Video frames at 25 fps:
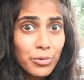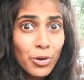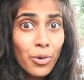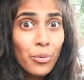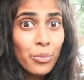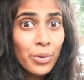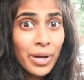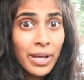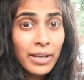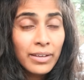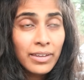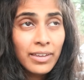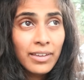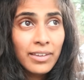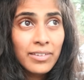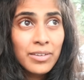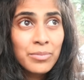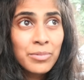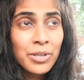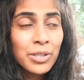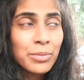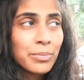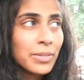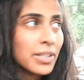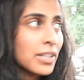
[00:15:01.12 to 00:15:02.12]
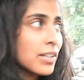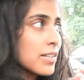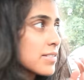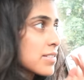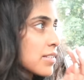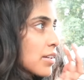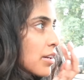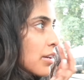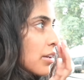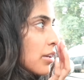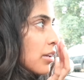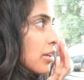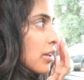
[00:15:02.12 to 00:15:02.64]
not working at the moment,
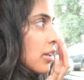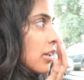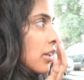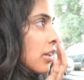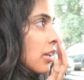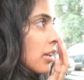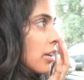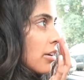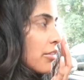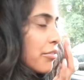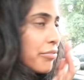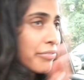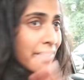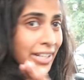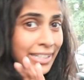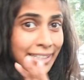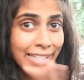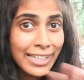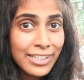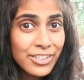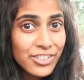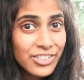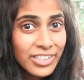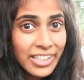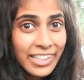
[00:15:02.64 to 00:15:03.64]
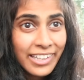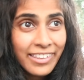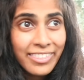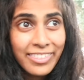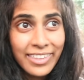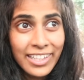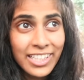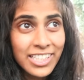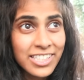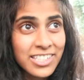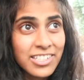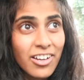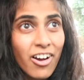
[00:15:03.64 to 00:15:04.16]
so financially
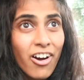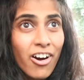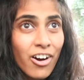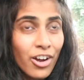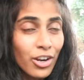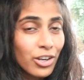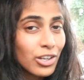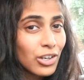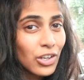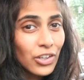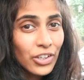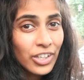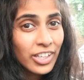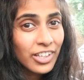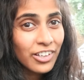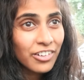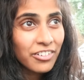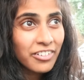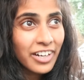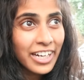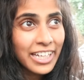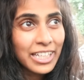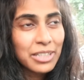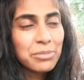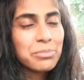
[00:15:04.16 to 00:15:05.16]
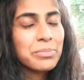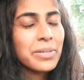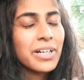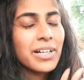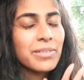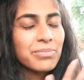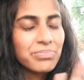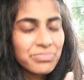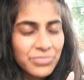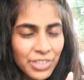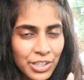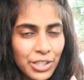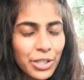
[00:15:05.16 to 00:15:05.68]
things aren't looking great, but
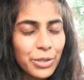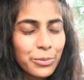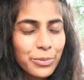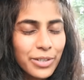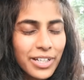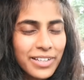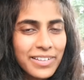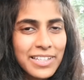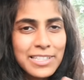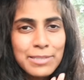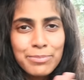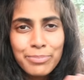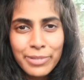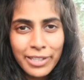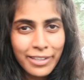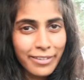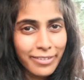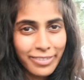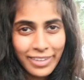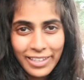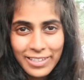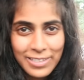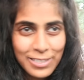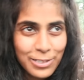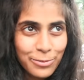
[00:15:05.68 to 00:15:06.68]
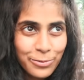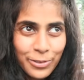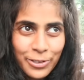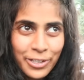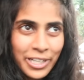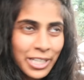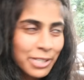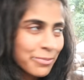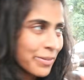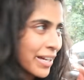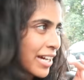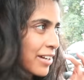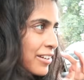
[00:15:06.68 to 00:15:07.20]
you know what, there's bigger things to
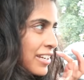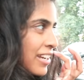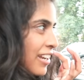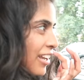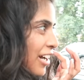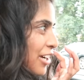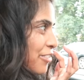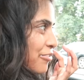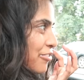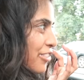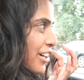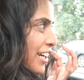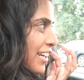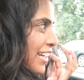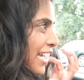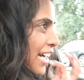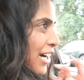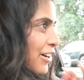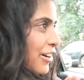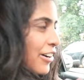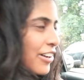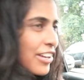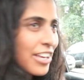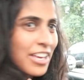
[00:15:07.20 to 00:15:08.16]
worry about in life right now.